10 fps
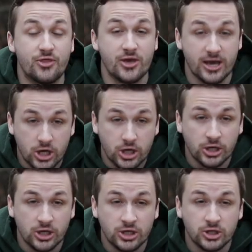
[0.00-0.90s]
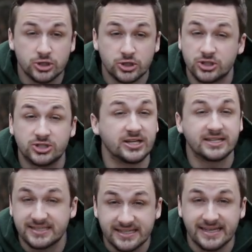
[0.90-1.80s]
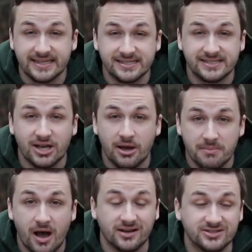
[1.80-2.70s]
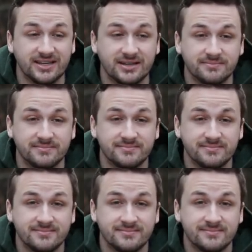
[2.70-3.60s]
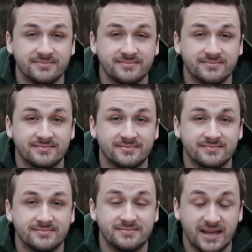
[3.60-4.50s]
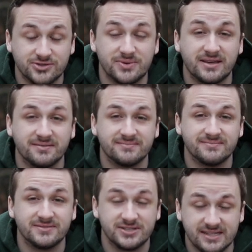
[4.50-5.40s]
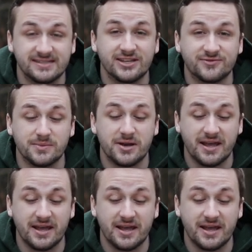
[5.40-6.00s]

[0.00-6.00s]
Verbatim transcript: thick 60s unboxing next week six days from